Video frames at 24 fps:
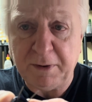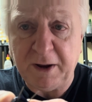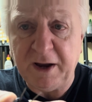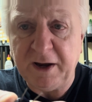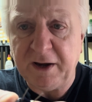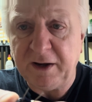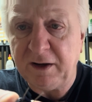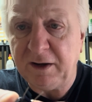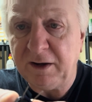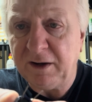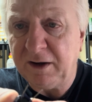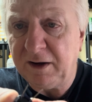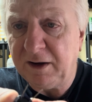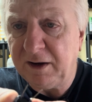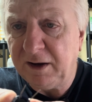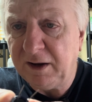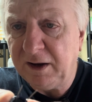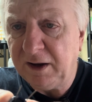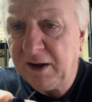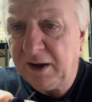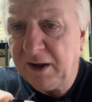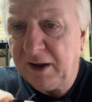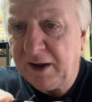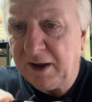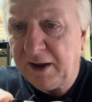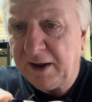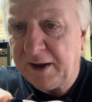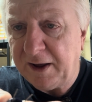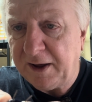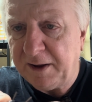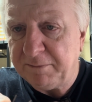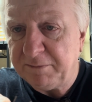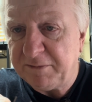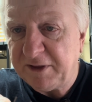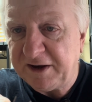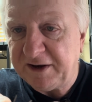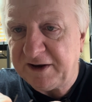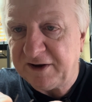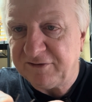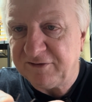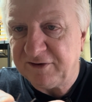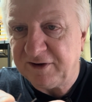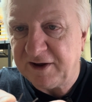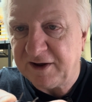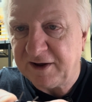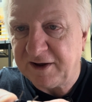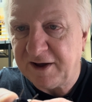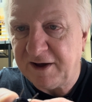paint, that
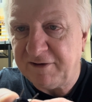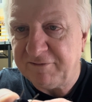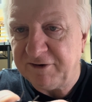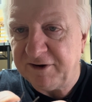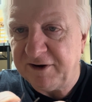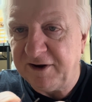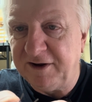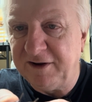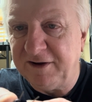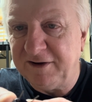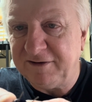doesn't get covered.